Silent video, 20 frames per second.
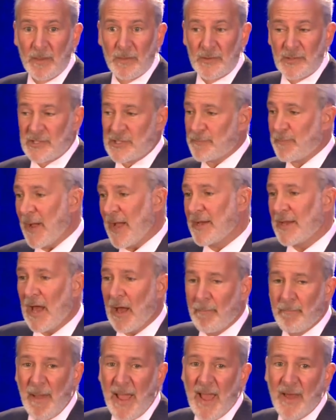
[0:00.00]
despite
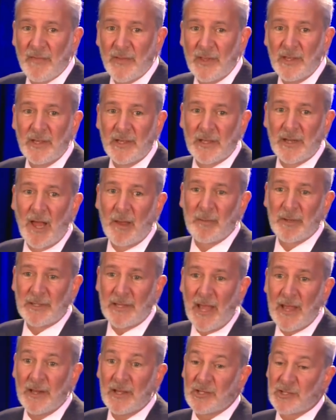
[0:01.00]
how bad the economic
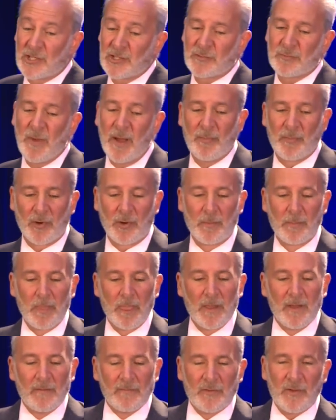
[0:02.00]
data is, because remember,
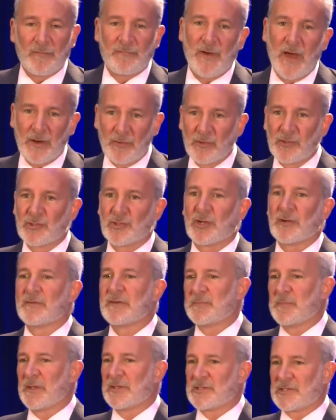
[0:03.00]
the Federal Reserve
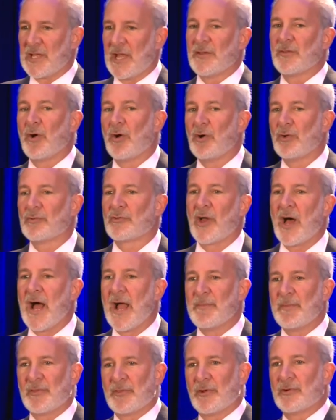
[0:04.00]
has been saying the whole
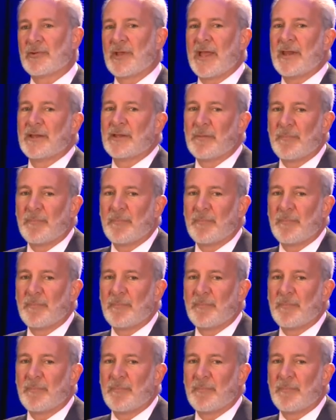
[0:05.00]
time that they're data